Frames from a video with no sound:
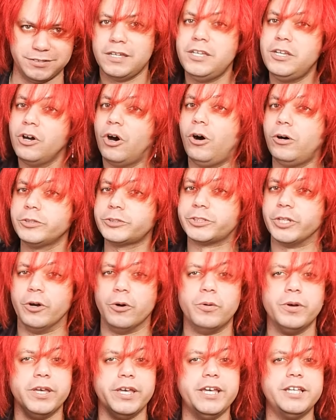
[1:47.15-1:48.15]
He
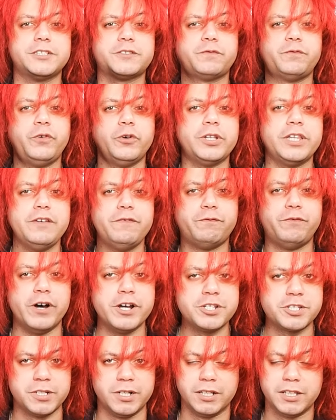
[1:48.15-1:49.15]
also is fully
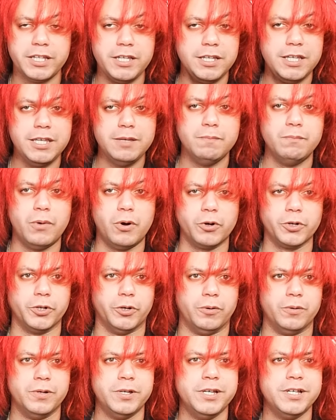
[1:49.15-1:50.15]
functionally
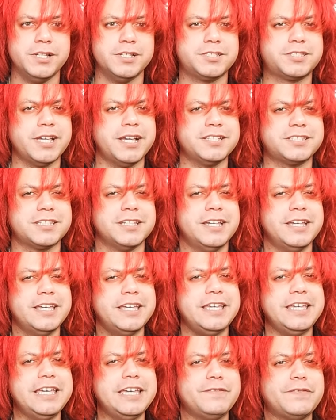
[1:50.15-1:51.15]
immortal, since
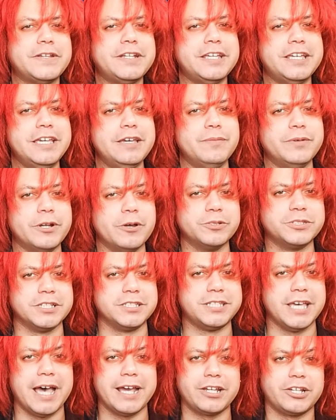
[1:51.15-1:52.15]
even Himeno's
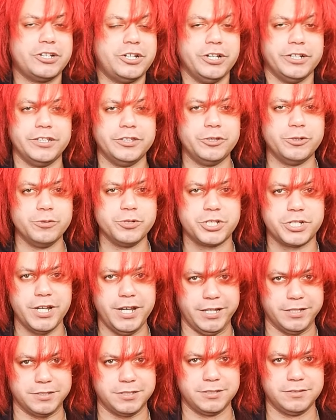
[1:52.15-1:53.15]
attack couldn't do
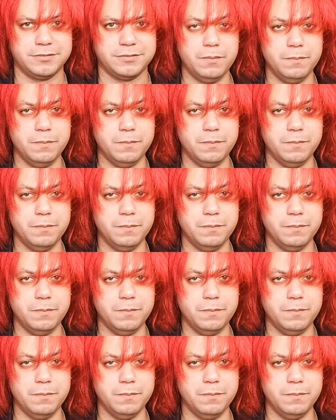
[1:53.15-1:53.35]
shit.